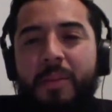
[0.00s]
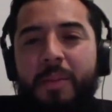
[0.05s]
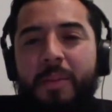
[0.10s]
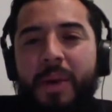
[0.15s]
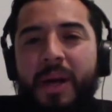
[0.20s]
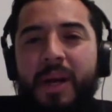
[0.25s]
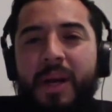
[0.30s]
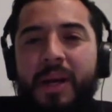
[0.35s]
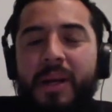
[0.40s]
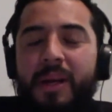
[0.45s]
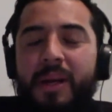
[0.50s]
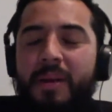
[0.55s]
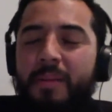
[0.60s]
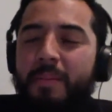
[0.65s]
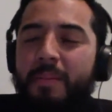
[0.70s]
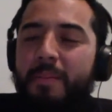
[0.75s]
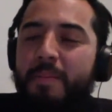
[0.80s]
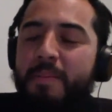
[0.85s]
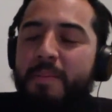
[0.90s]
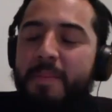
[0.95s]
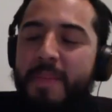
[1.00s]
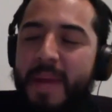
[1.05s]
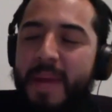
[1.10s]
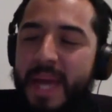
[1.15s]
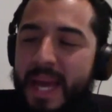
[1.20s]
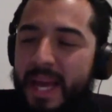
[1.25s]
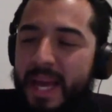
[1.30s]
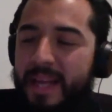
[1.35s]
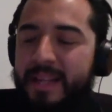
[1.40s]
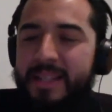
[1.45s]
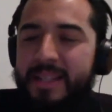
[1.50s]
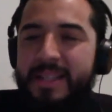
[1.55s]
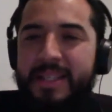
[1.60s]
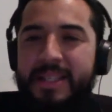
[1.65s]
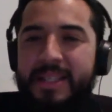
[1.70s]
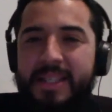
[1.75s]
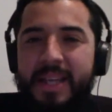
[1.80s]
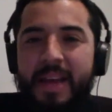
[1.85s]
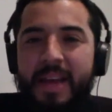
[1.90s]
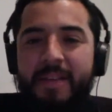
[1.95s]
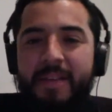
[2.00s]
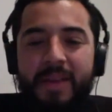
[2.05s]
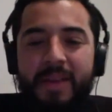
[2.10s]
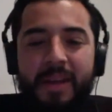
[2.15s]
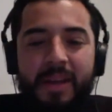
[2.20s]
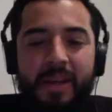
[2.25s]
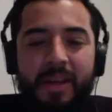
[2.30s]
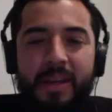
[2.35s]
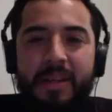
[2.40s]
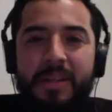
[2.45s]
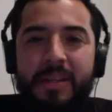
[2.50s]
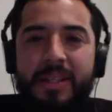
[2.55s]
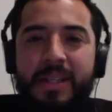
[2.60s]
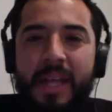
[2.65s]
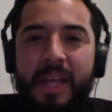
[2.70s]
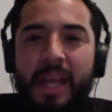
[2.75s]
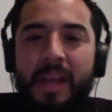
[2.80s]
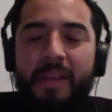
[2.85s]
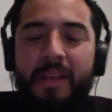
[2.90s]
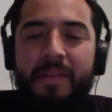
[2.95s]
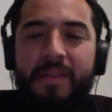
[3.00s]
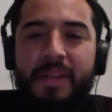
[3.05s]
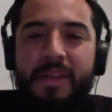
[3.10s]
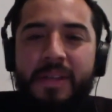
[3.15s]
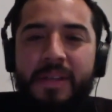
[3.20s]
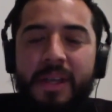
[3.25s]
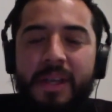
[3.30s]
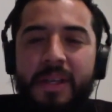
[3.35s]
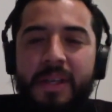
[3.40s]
but man, 7 saves.